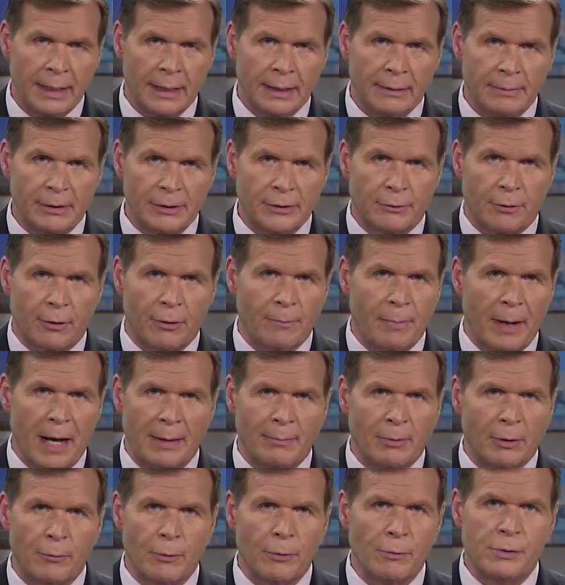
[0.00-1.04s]
Mr.
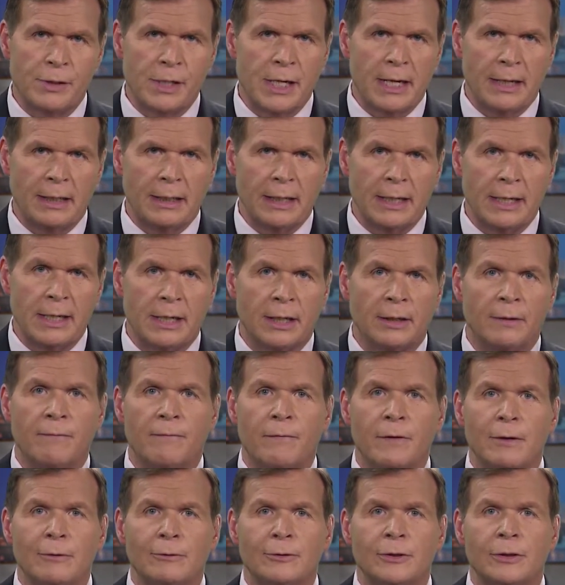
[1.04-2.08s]
Obama routinely
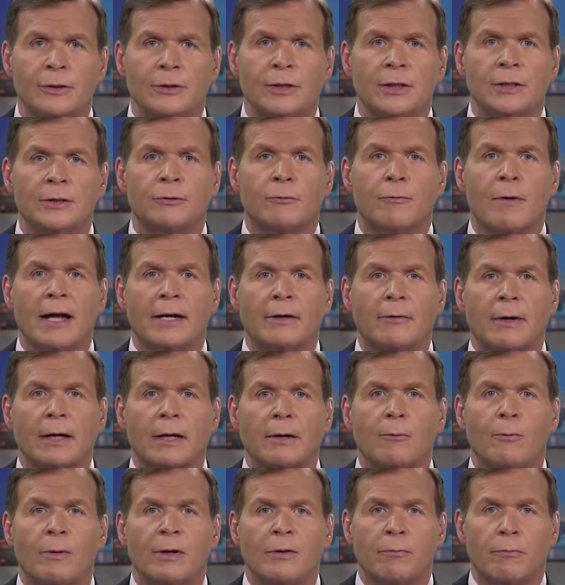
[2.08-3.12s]
confuses his
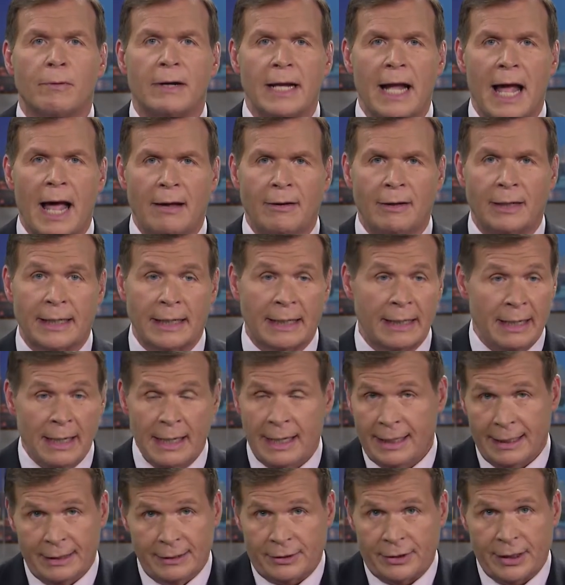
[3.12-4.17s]
rhetoric with reality,
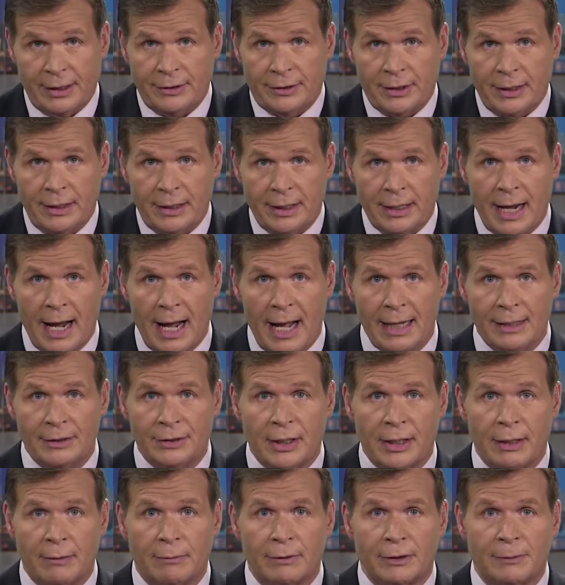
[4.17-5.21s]
and since he
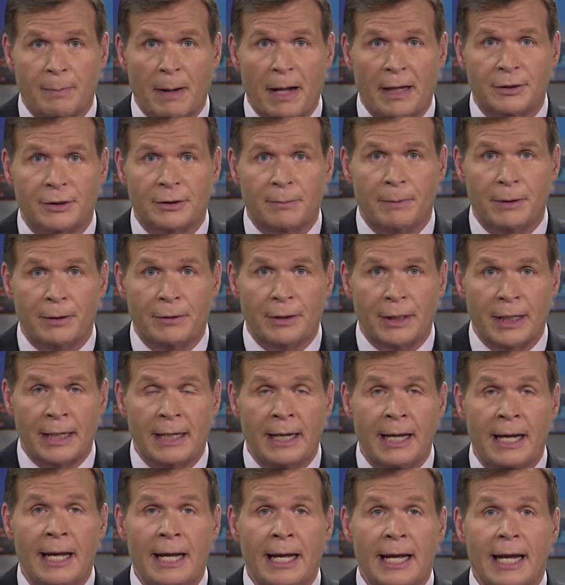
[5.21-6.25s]
denies any
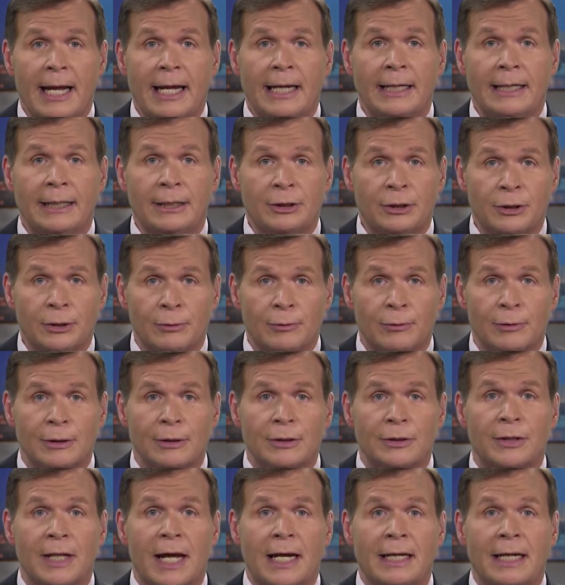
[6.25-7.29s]
responsibility, it
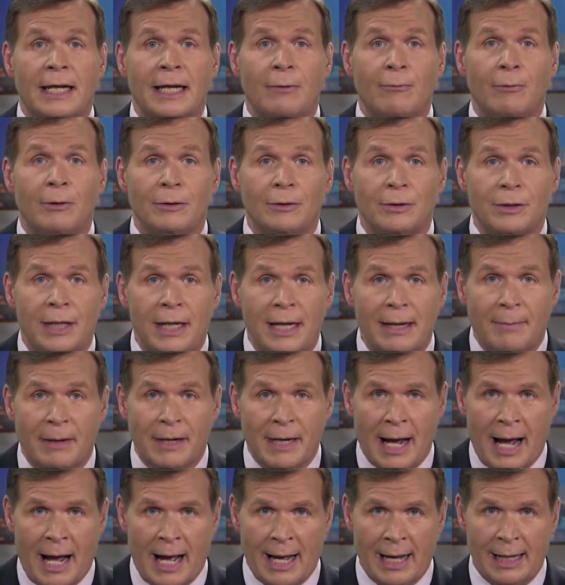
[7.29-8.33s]
ensures that he will
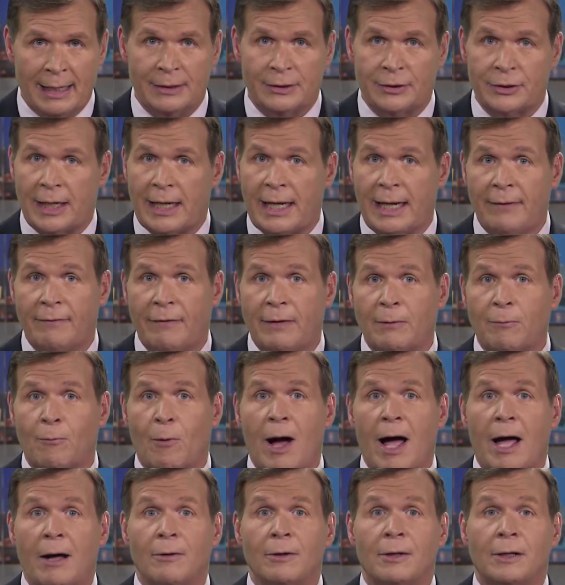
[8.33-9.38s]
demonize, even
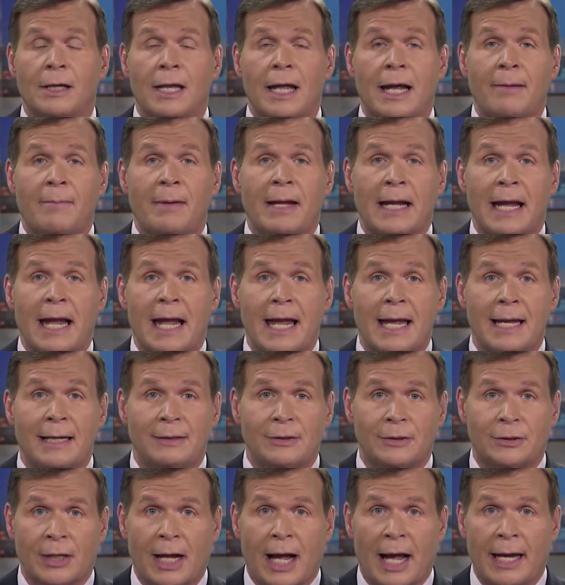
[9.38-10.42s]
while claiming
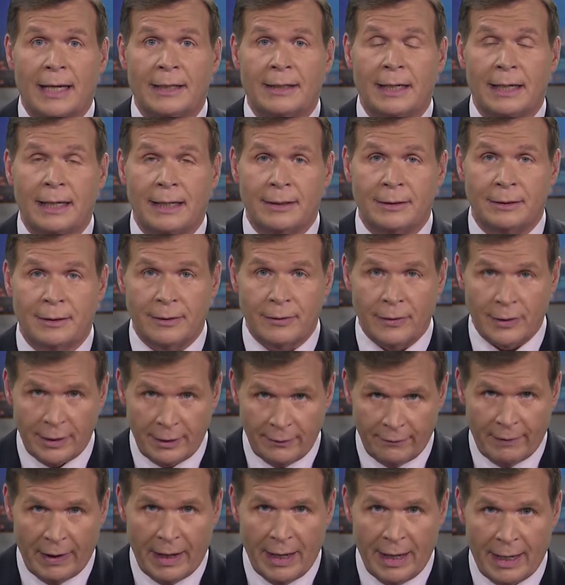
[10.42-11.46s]
insight into the
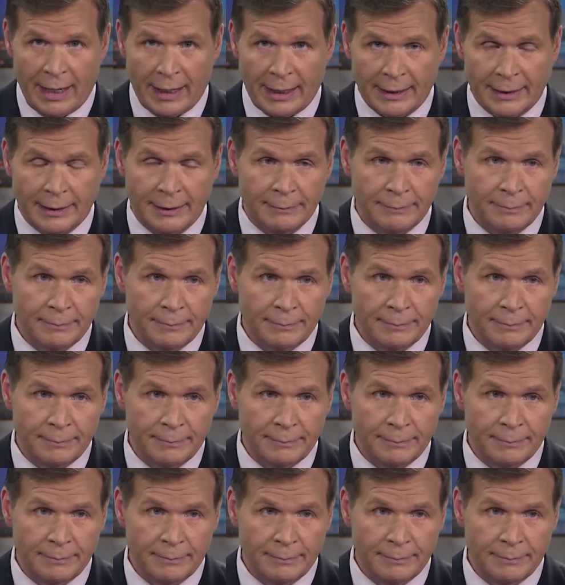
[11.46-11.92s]
divine.